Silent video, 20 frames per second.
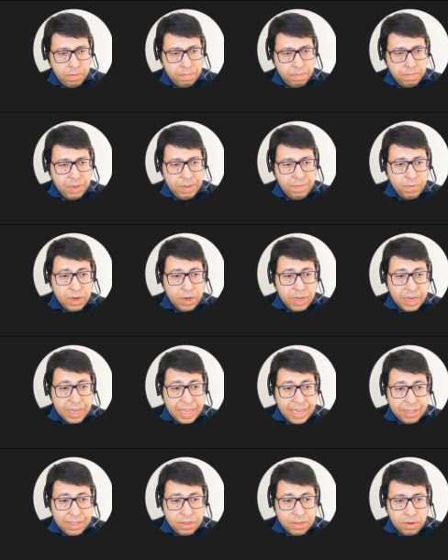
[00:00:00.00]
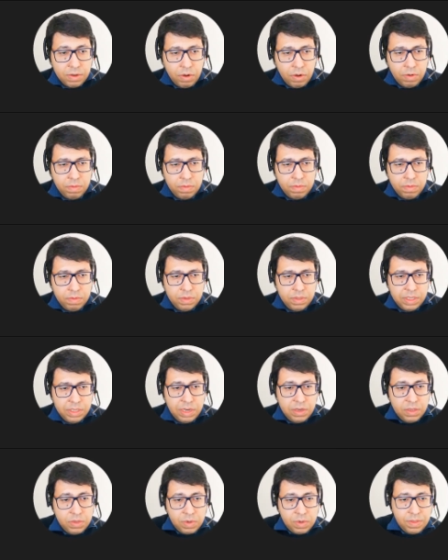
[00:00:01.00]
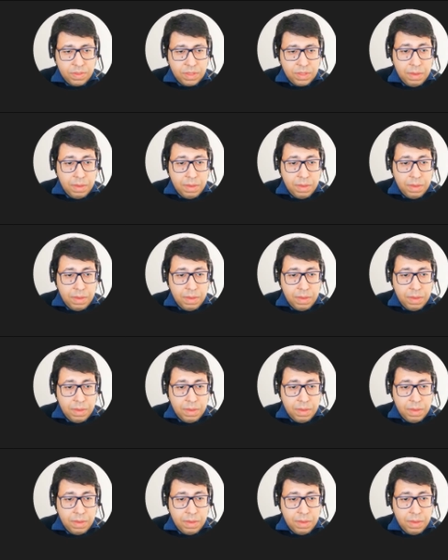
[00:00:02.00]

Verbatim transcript: But for the get all, there is one